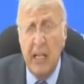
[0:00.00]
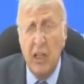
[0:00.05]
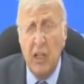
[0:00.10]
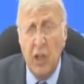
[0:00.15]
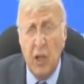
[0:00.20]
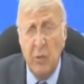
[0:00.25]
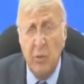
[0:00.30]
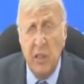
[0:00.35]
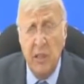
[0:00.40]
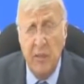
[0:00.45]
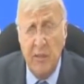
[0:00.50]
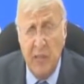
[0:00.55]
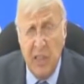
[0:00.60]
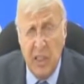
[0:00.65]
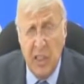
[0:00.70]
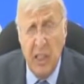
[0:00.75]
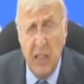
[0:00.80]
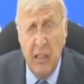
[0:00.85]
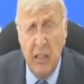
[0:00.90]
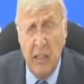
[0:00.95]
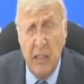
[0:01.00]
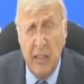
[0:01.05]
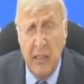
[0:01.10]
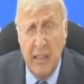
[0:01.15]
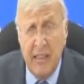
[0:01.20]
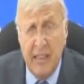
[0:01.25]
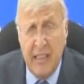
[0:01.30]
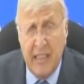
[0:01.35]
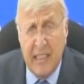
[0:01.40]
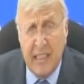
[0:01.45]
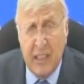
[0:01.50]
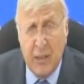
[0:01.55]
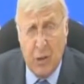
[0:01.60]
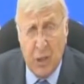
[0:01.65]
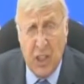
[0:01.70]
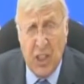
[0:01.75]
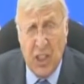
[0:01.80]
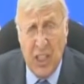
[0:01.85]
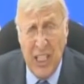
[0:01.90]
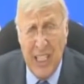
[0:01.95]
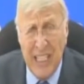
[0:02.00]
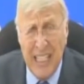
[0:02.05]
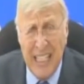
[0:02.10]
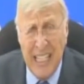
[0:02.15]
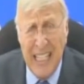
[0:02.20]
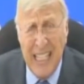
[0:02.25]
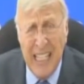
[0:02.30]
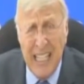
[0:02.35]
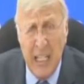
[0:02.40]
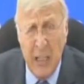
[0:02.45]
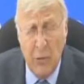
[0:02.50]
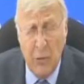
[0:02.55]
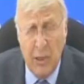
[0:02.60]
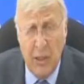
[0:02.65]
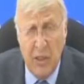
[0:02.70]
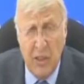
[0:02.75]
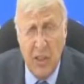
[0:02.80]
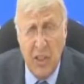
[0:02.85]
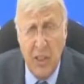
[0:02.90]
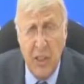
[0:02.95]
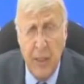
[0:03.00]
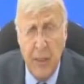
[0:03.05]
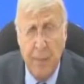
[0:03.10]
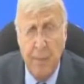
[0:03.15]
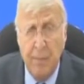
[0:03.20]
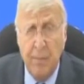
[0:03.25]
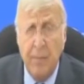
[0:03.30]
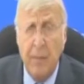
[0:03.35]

in terms of its Christian adherence.